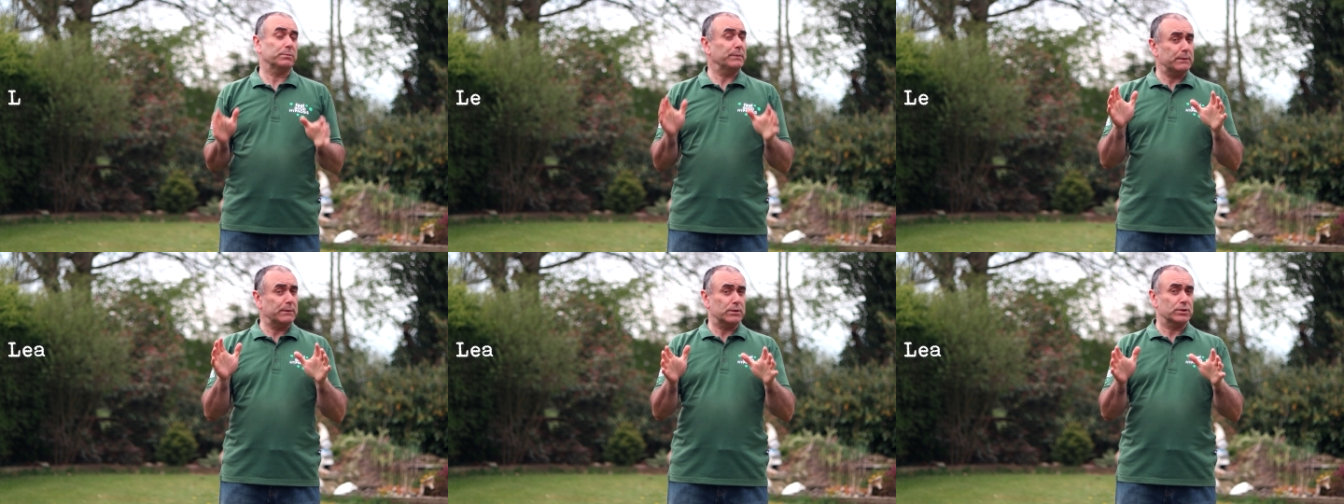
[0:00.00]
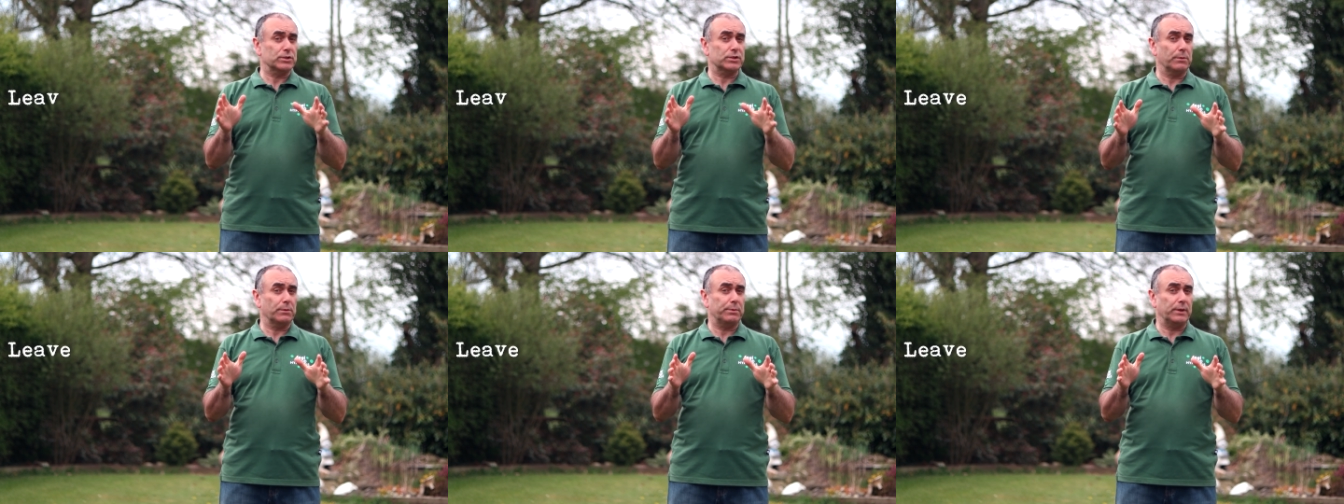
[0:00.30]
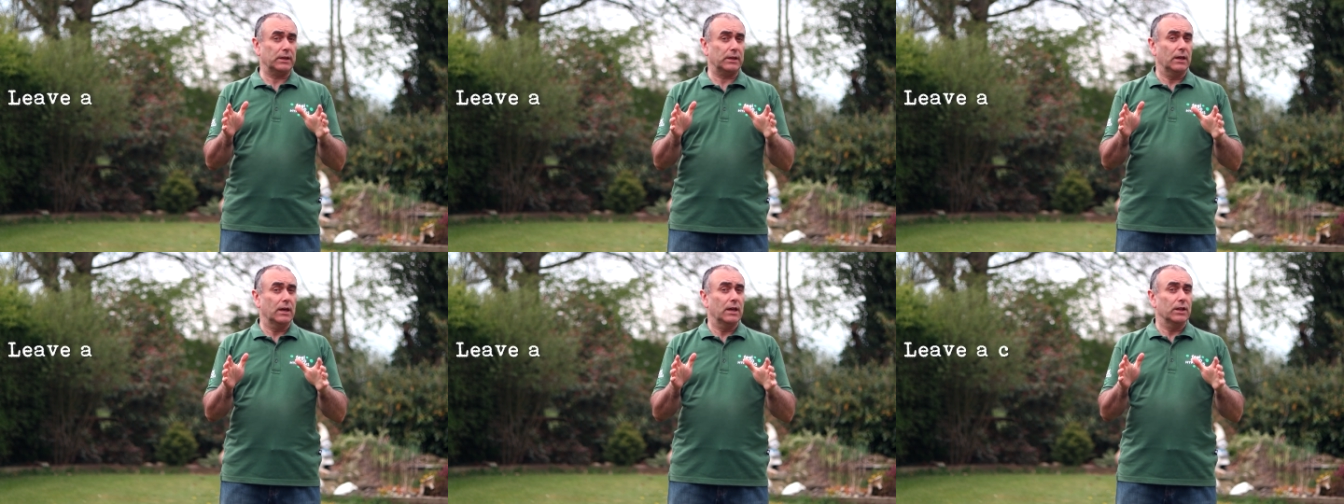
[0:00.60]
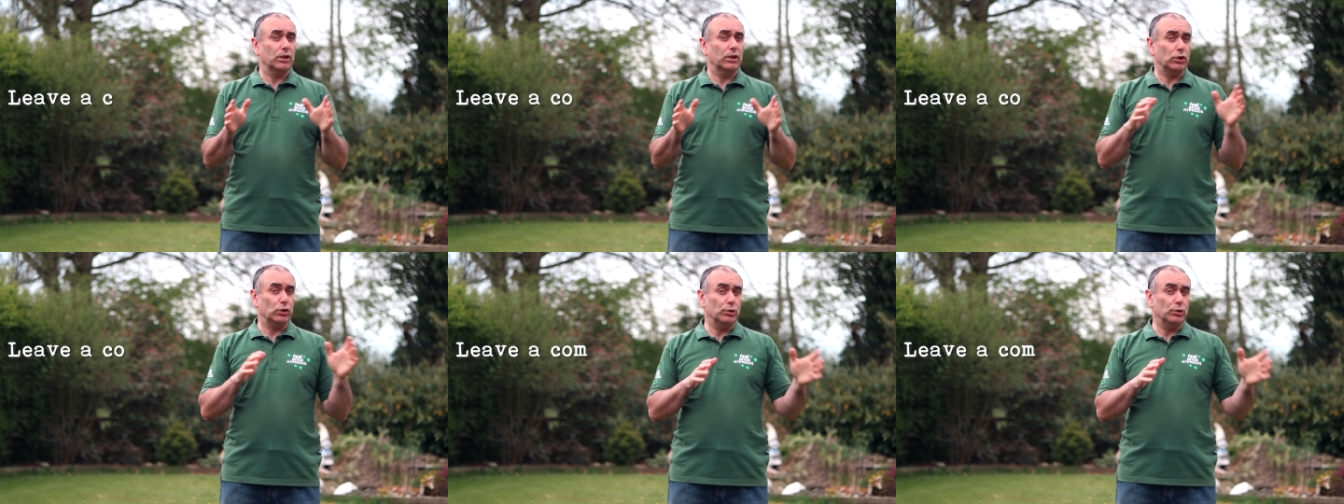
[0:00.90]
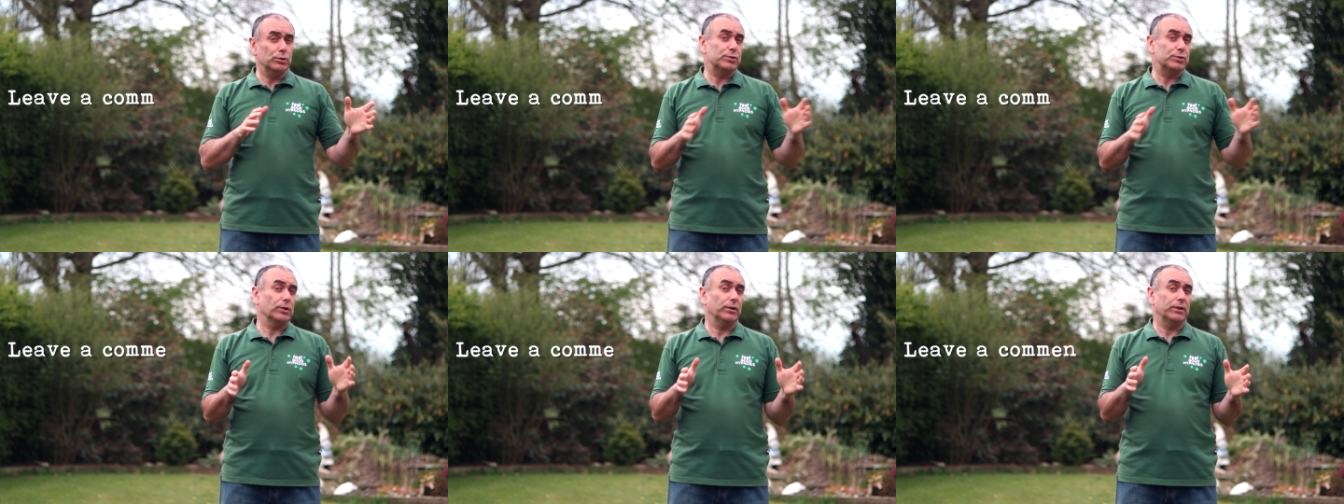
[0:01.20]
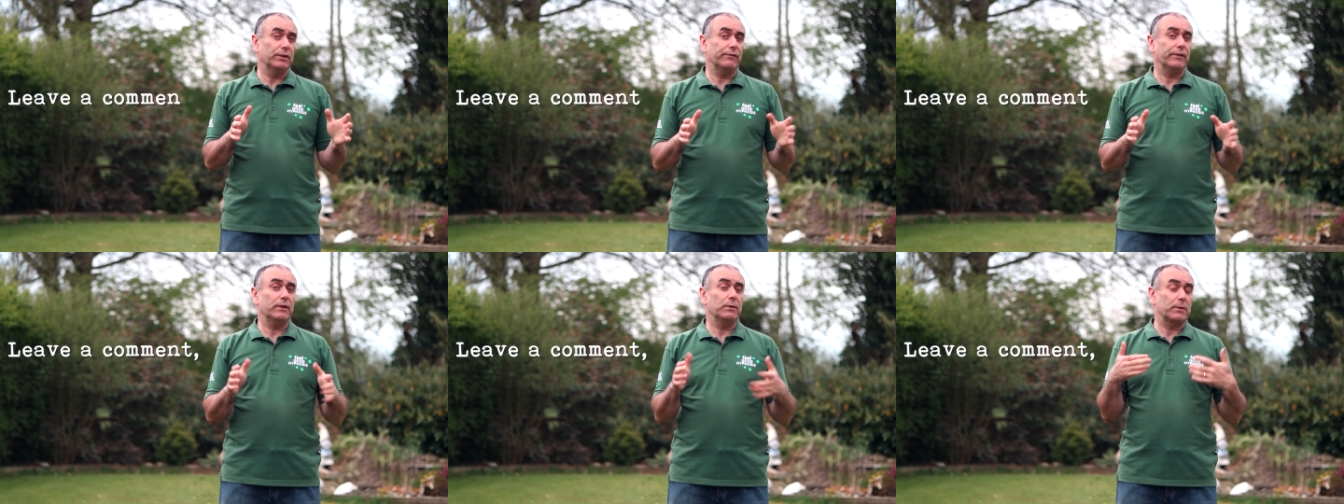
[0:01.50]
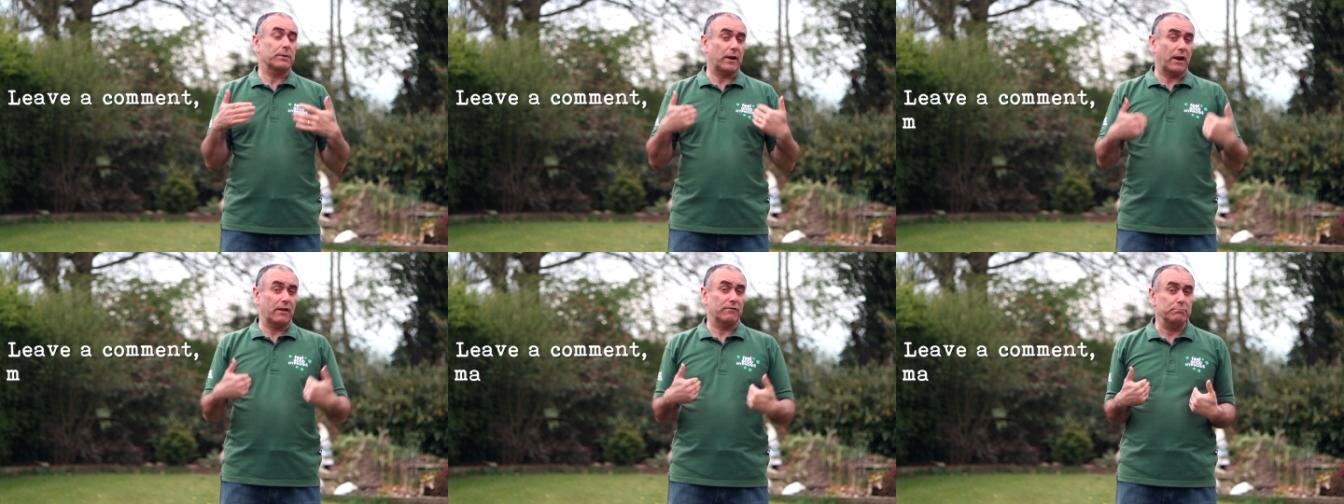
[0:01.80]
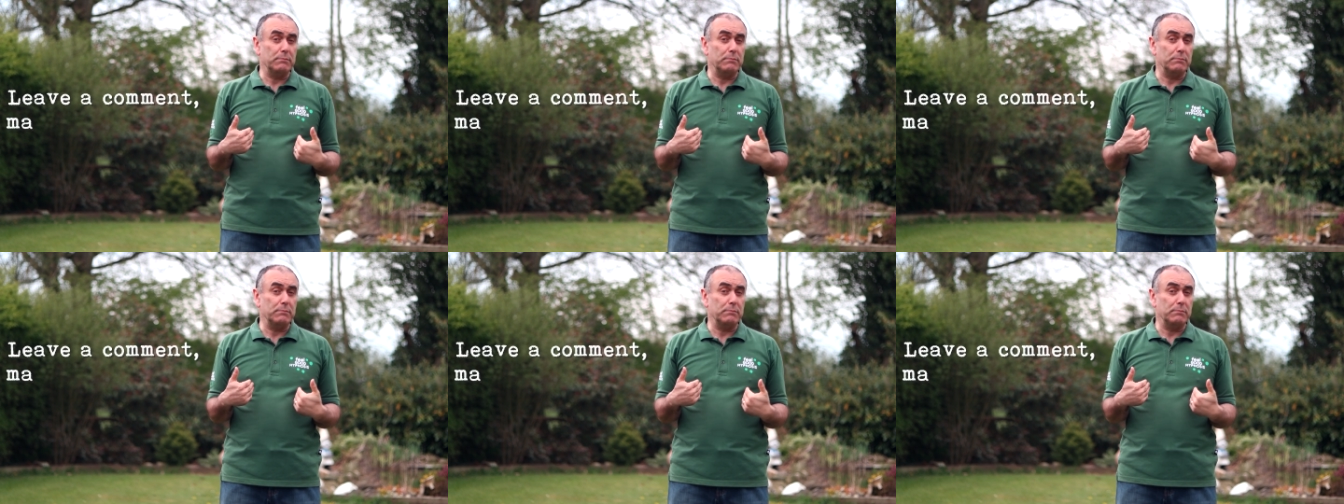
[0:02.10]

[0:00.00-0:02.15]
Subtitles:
maybe there's something that you saw in the video that I've